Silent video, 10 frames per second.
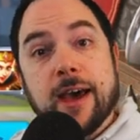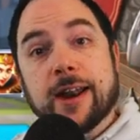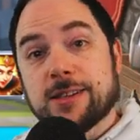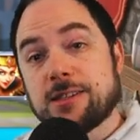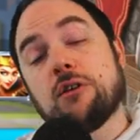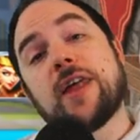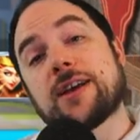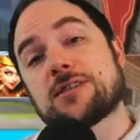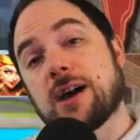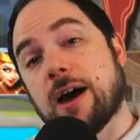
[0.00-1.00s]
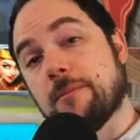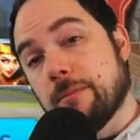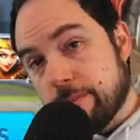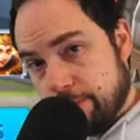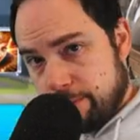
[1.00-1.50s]
And until next time,
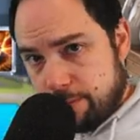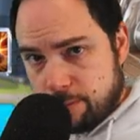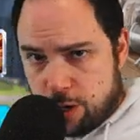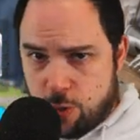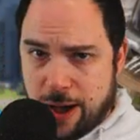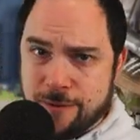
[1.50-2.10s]
you